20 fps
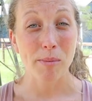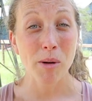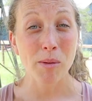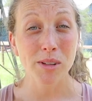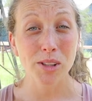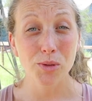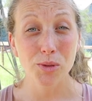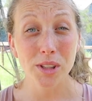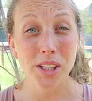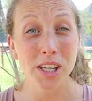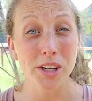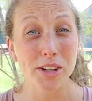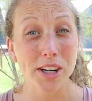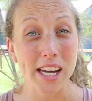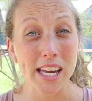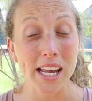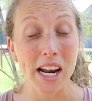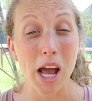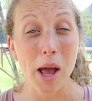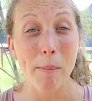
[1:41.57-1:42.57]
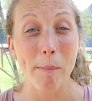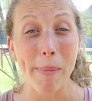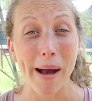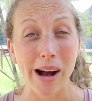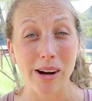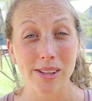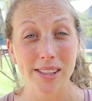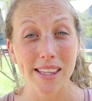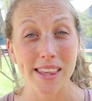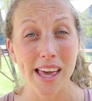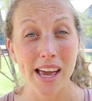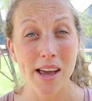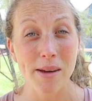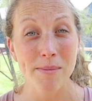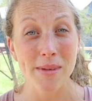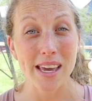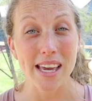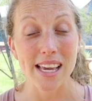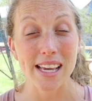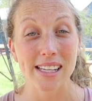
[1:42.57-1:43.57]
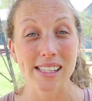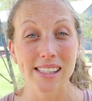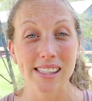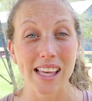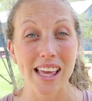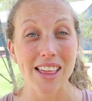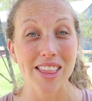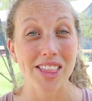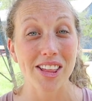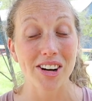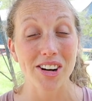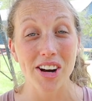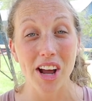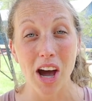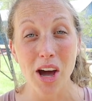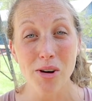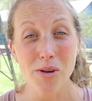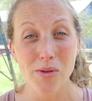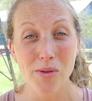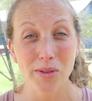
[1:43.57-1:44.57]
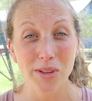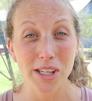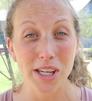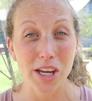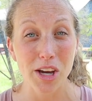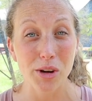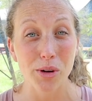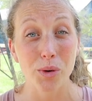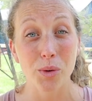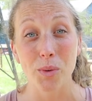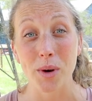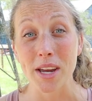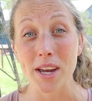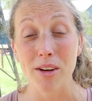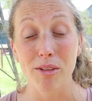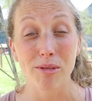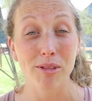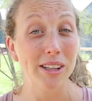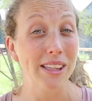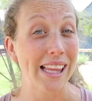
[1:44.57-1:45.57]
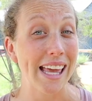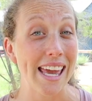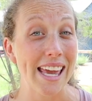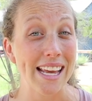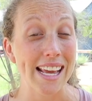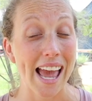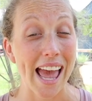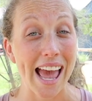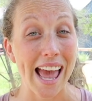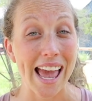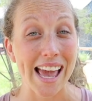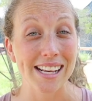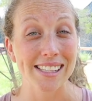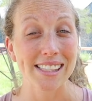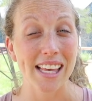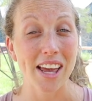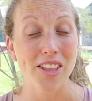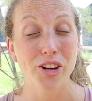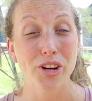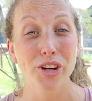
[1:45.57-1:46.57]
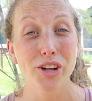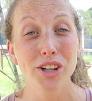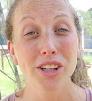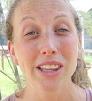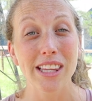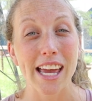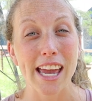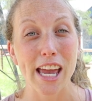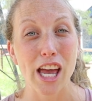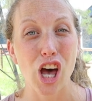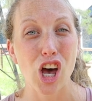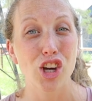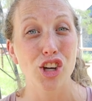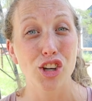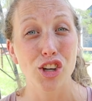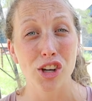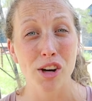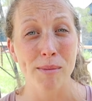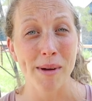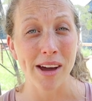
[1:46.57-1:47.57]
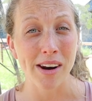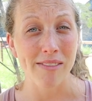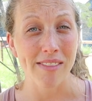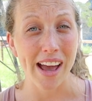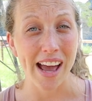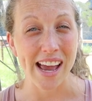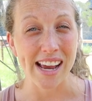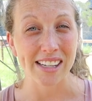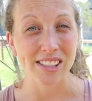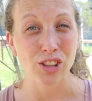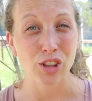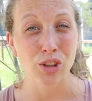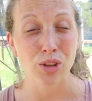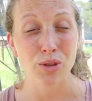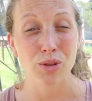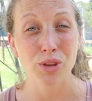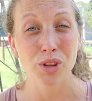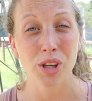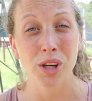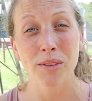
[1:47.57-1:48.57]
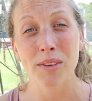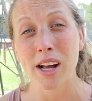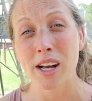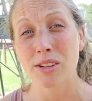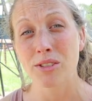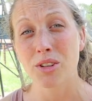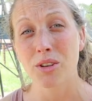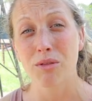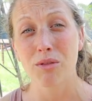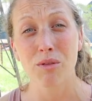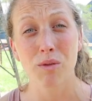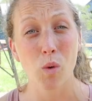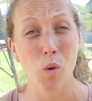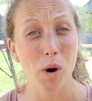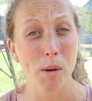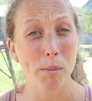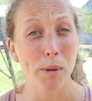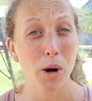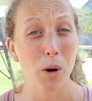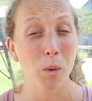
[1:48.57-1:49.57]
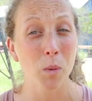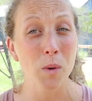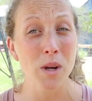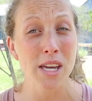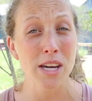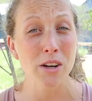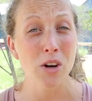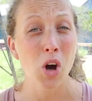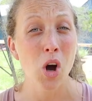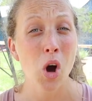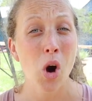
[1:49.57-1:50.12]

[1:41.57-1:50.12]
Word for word: But what's really great about them is they're not only great for laying eggs and they're gonna lay a good amount of eggs, usually around four per week